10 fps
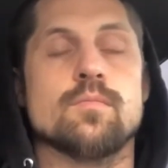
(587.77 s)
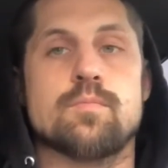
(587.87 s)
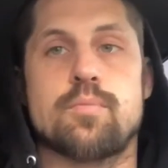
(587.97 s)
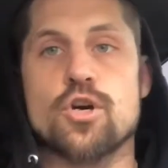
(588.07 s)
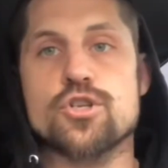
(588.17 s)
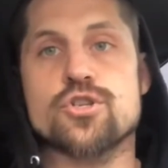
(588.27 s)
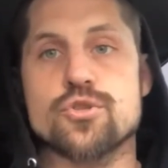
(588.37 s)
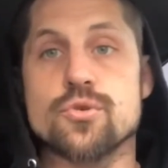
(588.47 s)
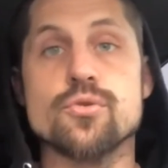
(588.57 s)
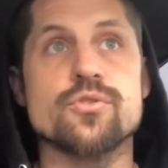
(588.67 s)
push
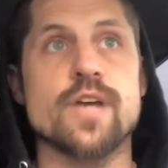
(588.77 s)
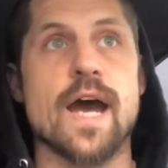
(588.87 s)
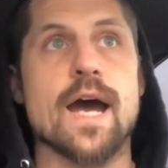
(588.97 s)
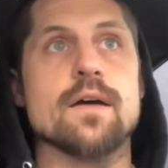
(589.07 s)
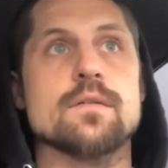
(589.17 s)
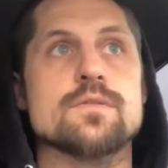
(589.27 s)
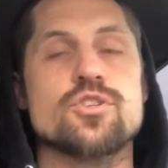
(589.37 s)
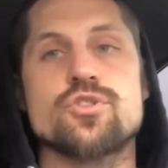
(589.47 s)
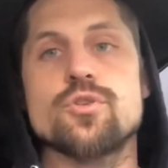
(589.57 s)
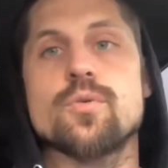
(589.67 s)
through that to
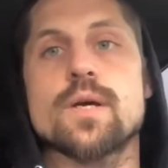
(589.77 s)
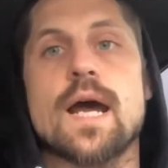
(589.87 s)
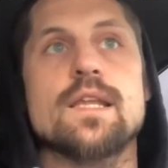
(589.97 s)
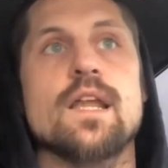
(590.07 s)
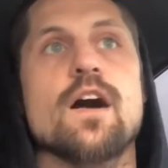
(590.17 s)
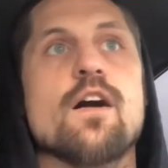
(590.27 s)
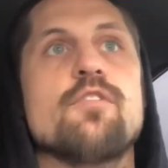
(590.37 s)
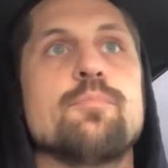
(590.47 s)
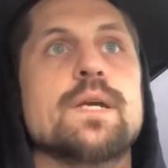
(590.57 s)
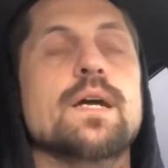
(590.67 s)
do what I
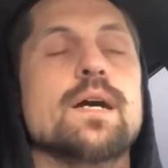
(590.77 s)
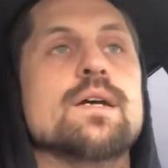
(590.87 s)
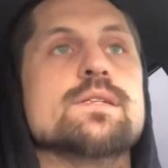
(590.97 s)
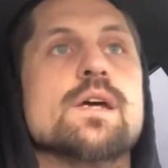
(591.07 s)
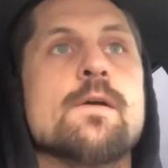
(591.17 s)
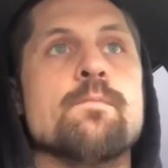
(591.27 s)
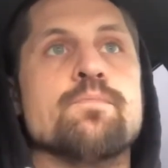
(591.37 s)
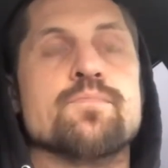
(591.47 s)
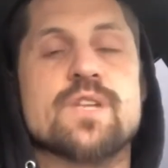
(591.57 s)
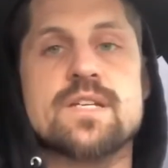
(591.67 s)
love, because
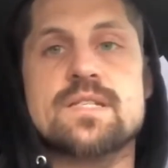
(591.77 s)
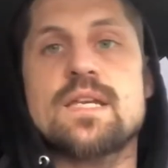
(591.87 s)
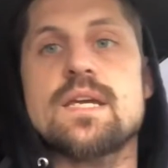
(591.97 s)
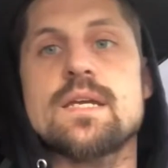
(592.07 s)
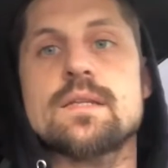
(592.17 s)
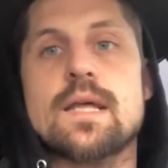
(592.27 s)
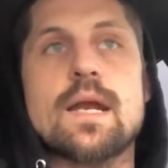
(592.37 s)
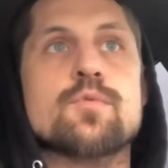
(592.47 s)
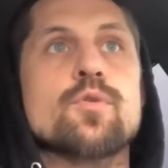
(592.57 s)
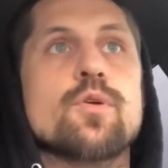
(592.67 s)
this thing that
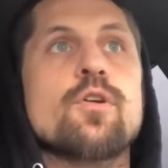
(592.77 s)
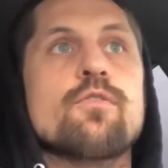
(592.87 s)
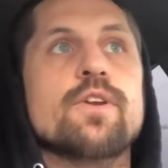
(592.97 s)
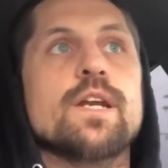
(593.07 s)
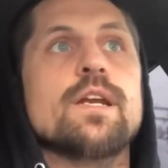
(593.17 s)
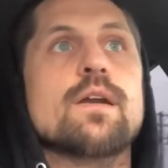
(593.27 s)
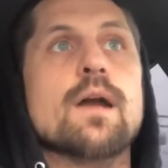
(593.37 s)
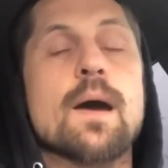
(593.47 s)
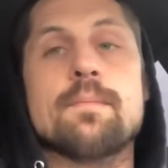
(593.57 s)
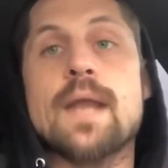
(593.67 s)
I'm doing over here,
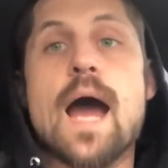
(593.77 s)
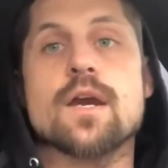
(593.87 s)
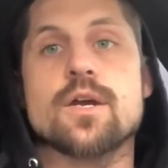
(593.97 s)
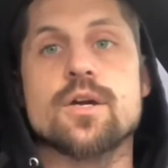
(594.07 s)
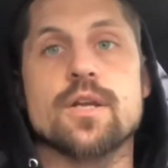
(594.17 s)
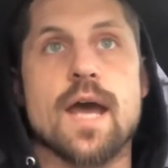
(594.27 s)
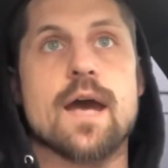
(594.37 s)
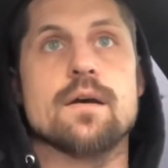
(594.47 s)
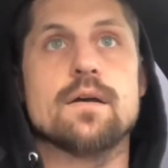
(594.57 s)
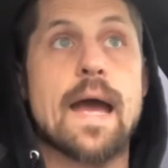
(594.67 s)
I'm not good
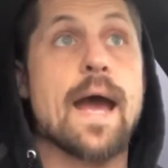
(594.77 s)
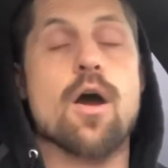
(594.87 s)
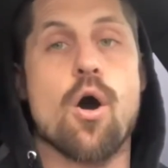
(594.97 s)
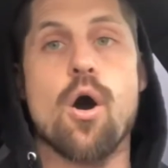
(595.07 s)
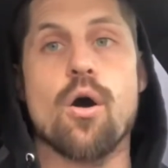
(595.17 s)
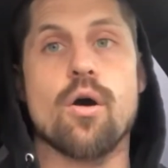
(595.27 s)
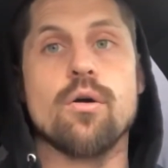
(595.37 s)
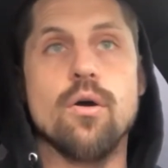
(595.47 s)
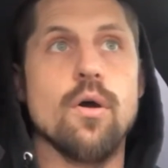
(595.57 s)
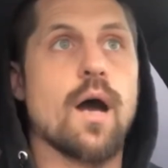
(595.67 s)
at all.
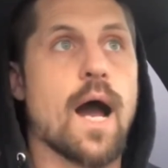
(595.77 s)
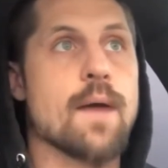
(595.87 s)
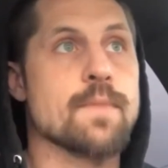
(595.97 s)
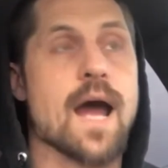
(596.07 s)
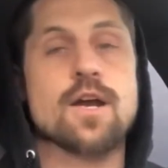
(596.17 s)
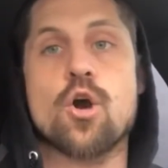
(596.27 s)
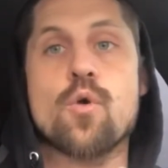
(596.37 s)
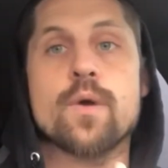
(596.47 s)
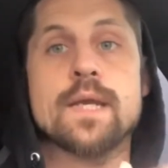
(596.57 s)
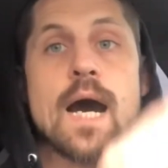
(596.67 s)
I'm not
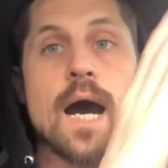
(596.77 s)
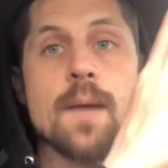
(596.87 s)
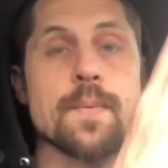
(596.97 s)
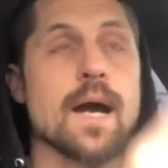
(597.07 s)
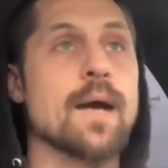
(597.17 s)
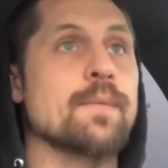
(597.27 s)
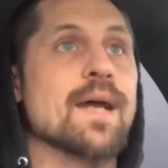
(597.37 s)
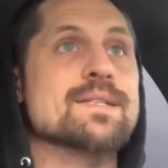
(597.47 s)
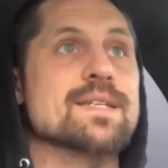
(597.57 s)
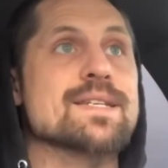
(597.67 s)
going up. I'm
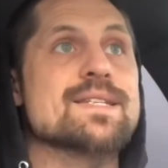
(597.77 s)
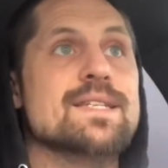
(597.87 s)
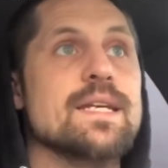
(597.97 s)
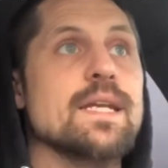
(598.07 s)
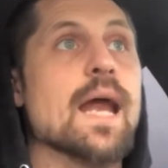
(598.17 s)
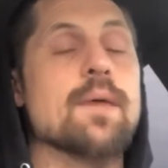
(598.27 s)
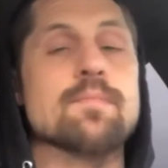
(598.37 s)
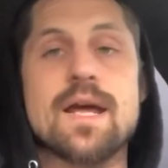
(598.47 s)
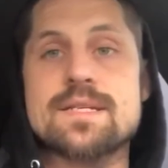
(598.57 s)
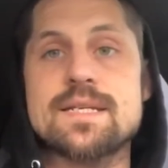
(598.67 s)
not succeeding. I'm
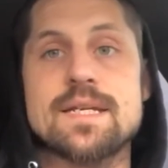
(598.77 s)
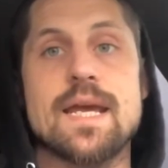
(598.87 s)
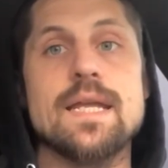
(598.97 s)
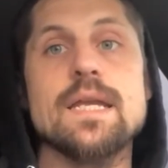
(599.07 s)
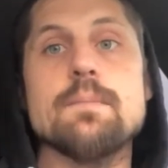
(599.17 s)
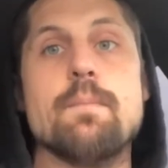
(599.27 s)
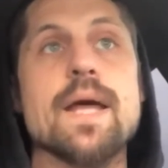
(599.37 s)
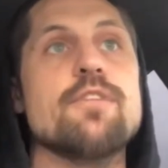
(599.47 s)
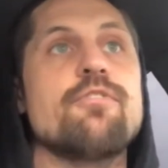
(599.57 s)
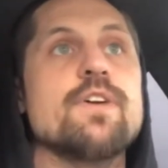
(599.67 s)
not seeing any
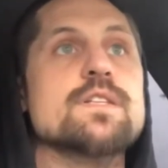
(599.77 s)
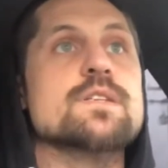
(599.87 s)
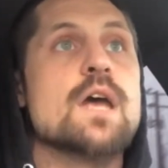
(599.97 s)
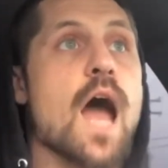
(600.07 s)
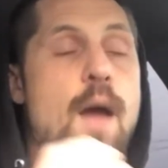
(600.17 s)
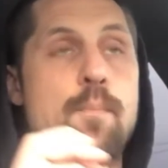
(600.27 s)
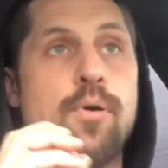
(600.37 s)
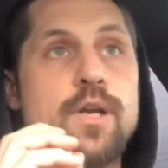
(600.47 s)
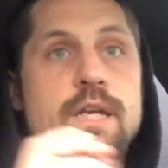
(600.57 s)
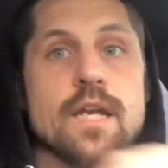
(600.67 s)
benefits. I'm
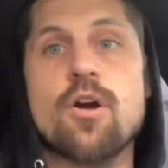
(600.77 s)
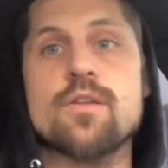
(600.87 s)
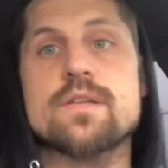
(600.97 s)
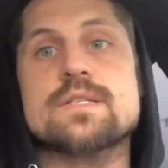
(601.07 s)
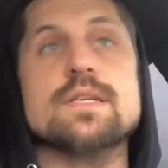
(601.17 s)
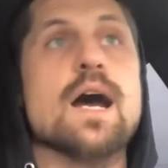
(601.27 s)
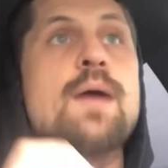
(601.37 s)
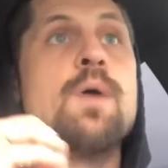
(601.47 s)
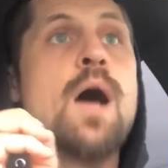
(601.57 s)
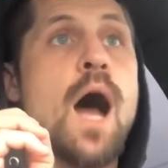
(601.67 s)
putting in all this
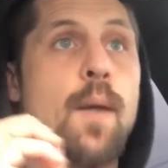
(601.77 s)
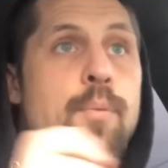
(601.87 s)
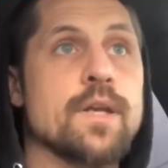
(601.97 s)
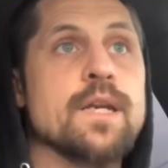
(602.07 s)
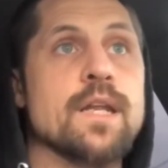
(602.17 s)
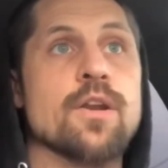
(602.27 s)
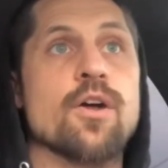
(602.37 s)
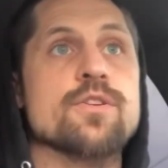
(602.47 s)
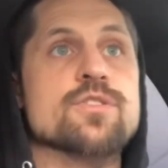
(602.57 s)
time. I'm putting in all this